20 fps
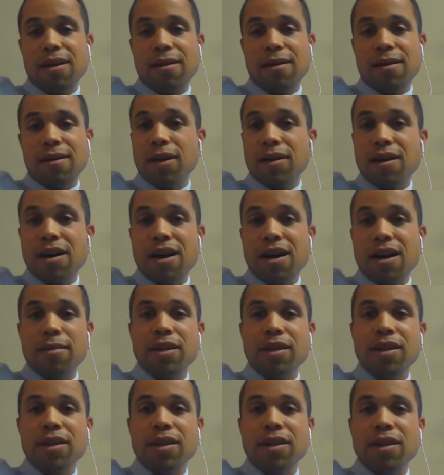Um, they're
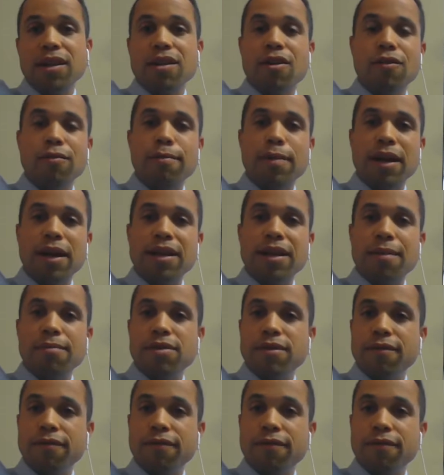commonly known
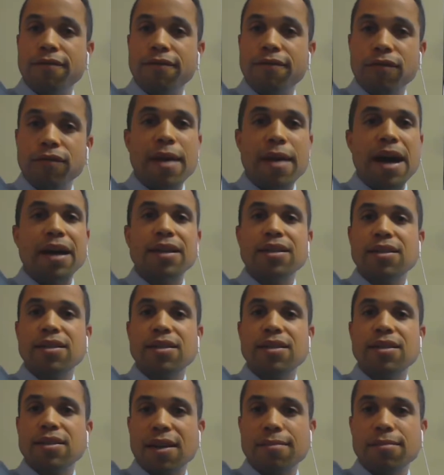by names of
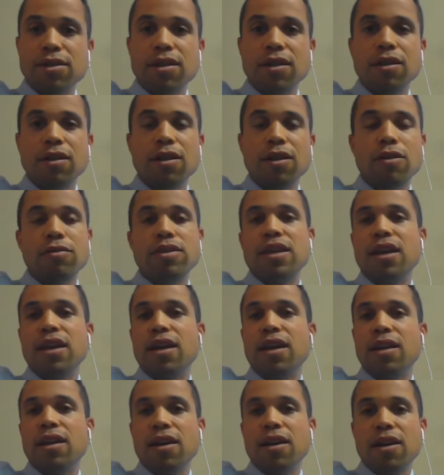Flomax,
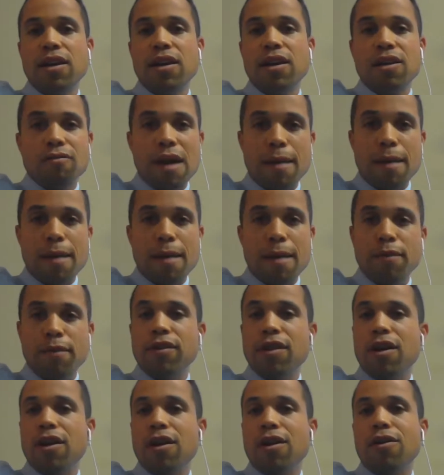Tamsulosin,
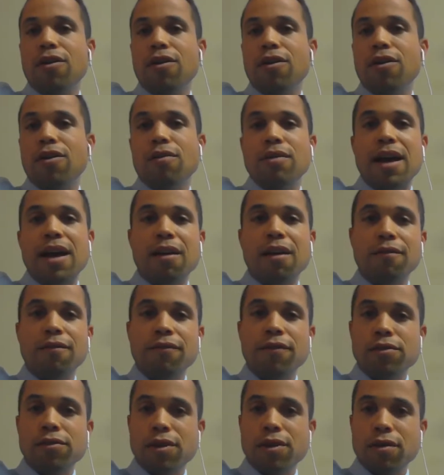Rapaflow,
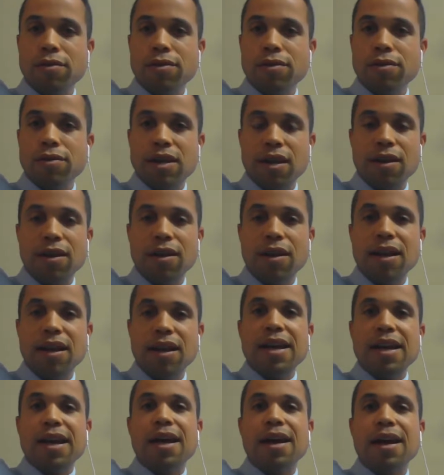
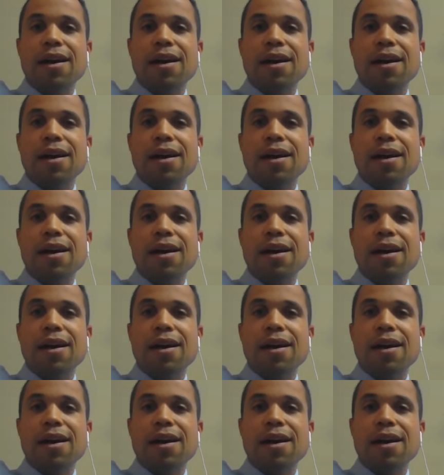Alfuzosin.